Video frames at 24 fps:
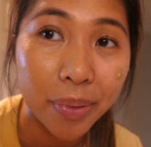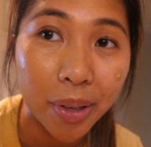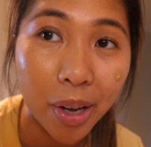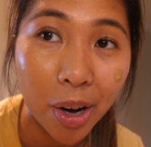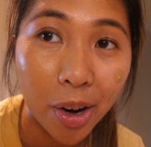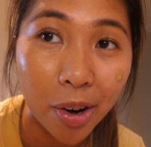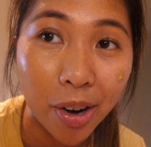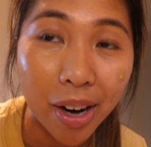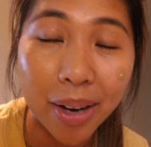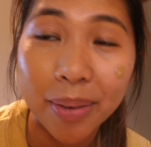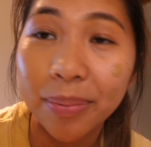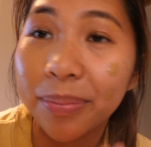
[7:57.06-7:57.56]

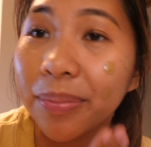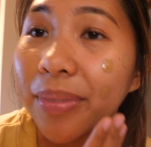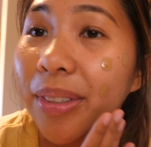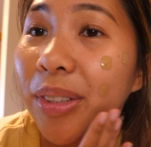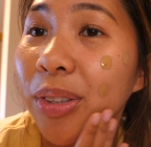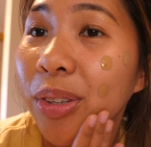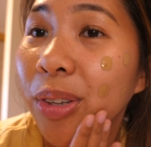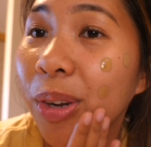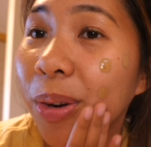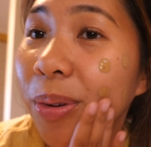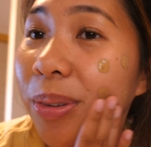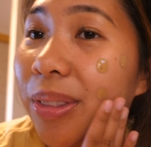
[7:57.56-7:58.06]
All right,
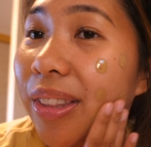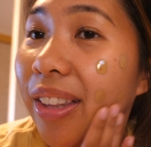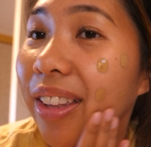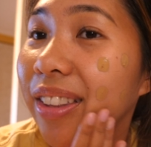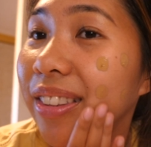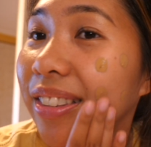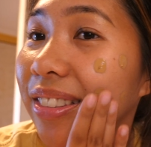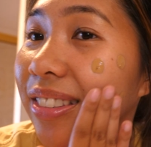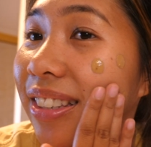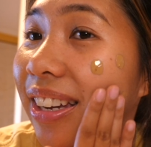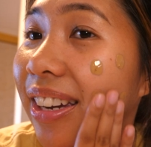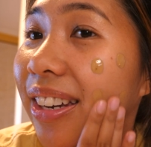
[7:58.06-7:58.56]
let's go with the
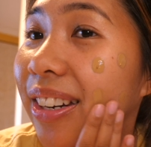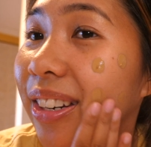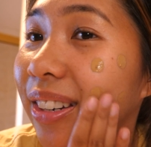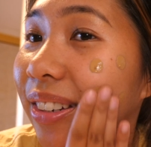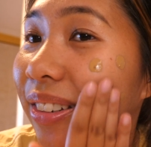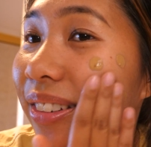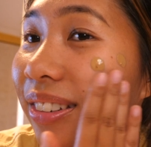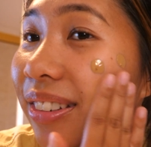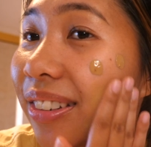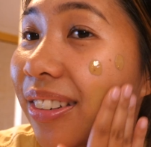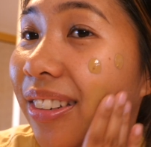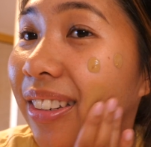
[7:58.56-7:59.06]
other side.
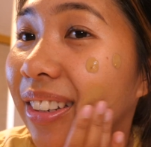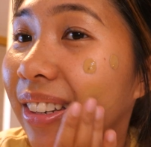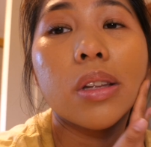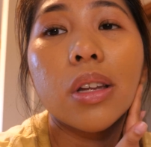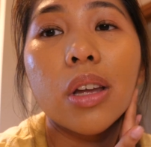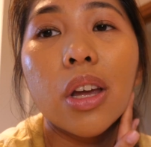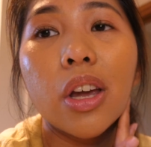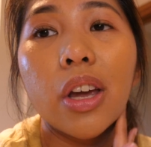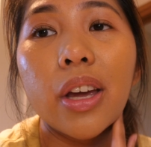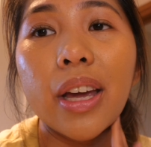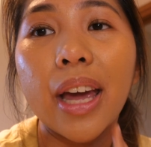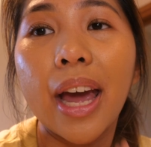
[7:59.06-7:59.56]

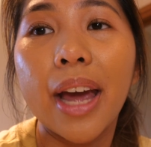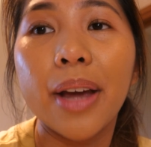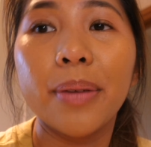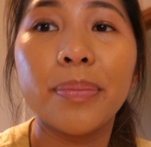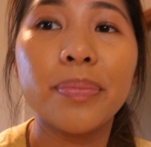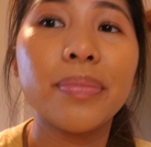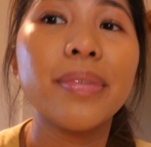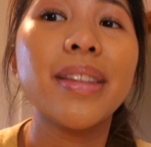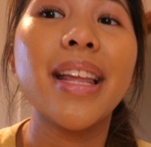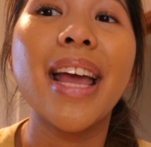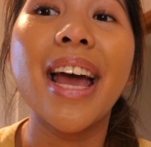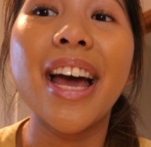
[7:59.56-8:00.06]
Okay,
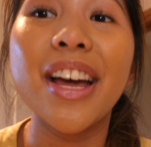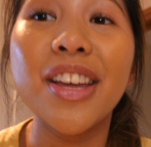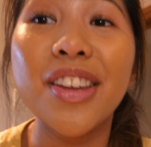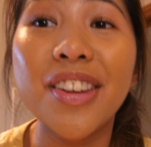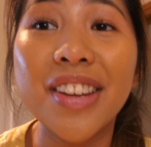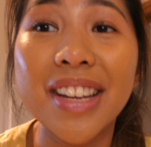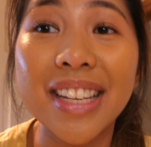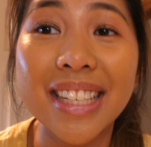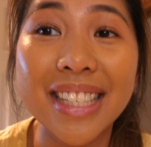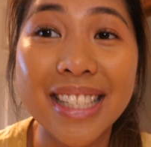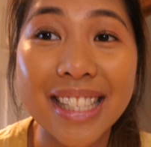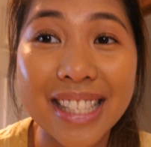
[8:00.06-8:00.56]
now you
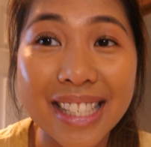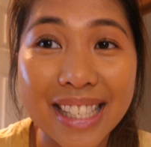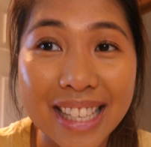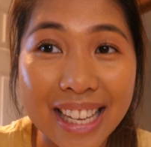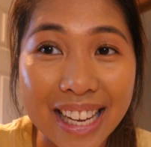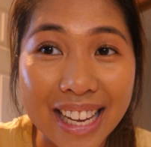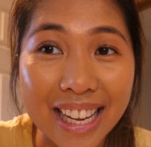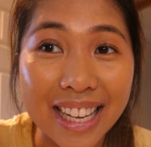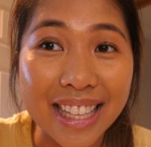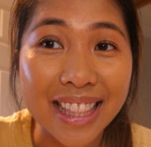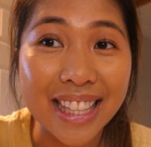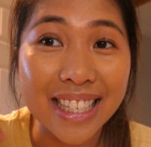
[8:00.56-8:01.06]
can
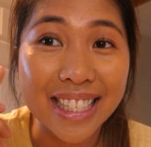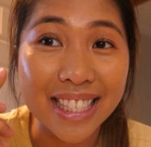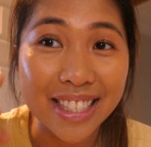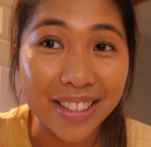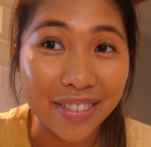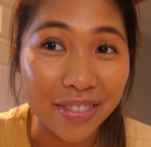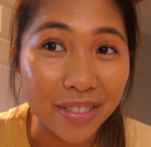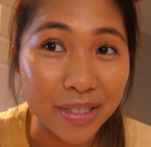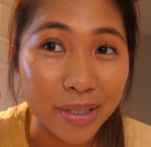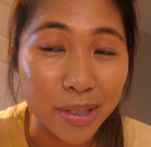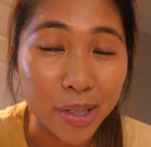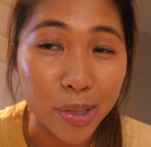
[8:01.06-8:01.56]
see the
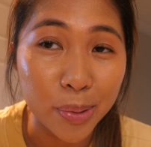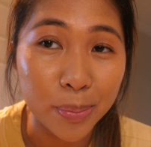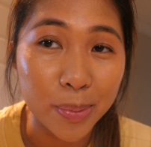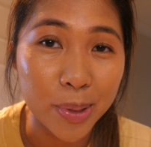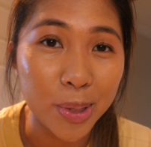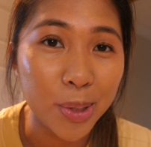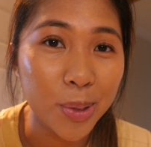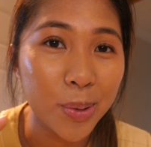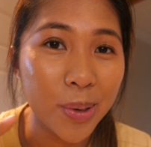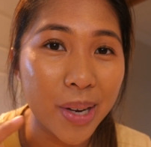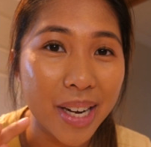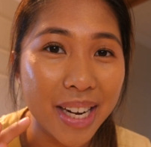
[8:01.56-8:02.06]
difference
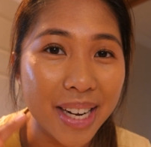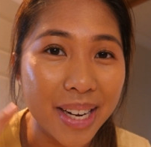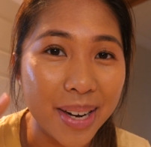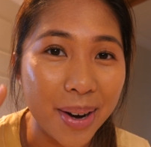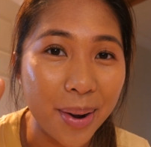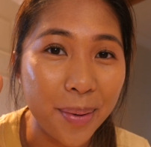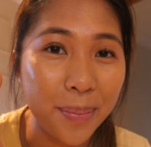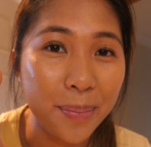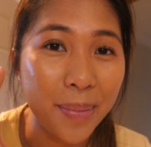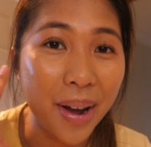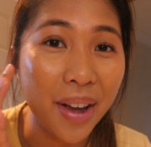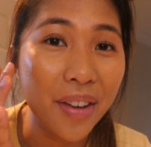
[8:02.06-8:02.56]

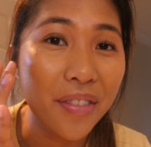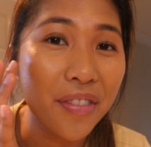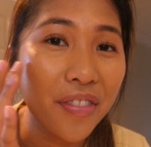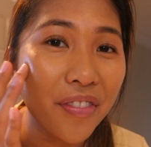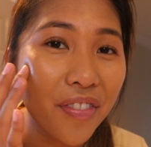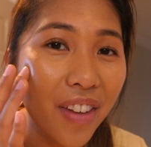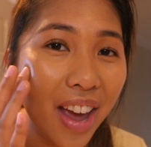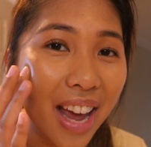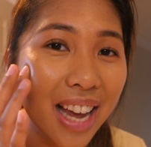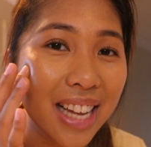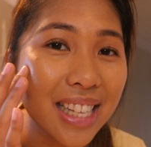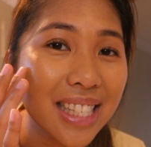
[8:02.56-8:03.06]
between my
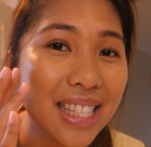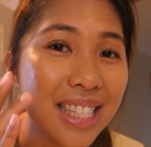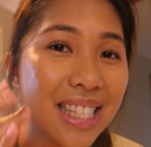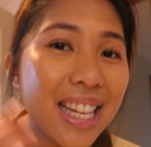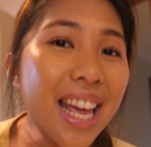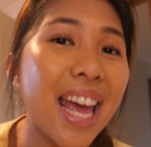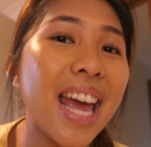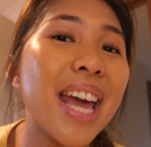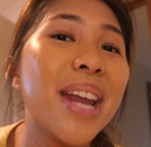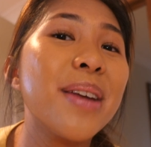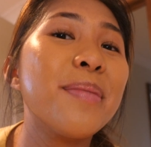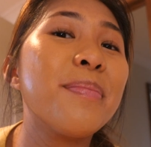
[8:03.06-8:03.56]
face
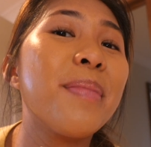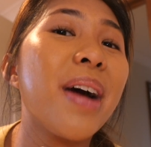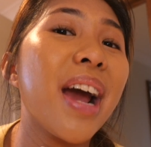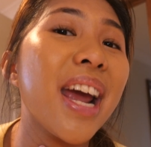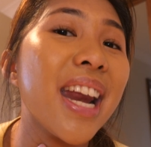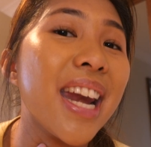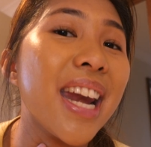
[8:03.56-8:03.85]
and my